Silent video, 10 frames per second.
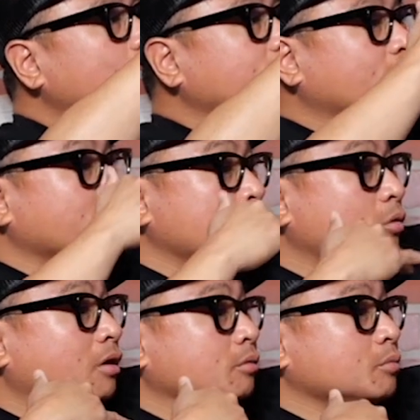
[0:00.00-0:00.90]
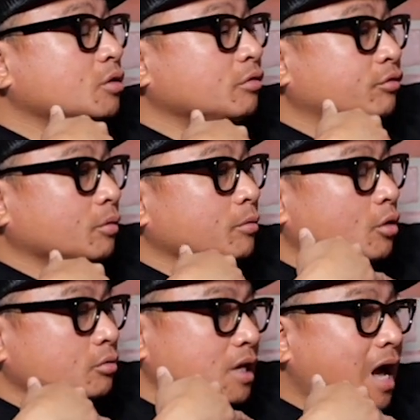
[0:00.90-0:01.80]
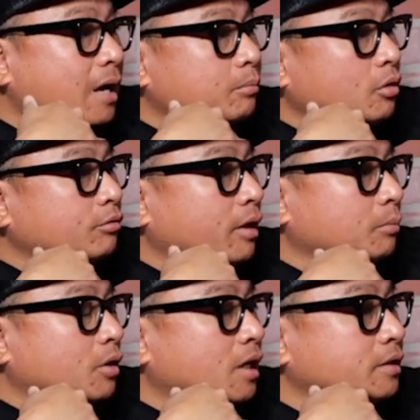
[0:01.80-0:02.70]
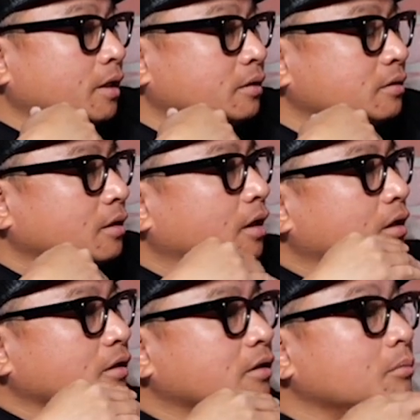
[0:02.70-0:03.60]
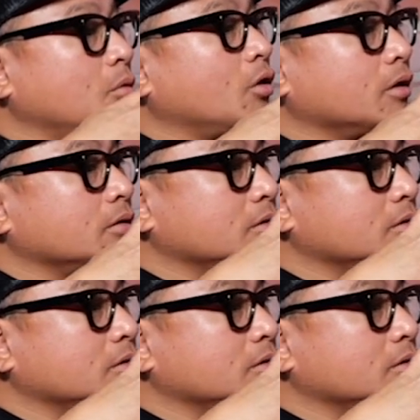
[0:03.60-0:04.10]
far you are removed from those high profile projects, the more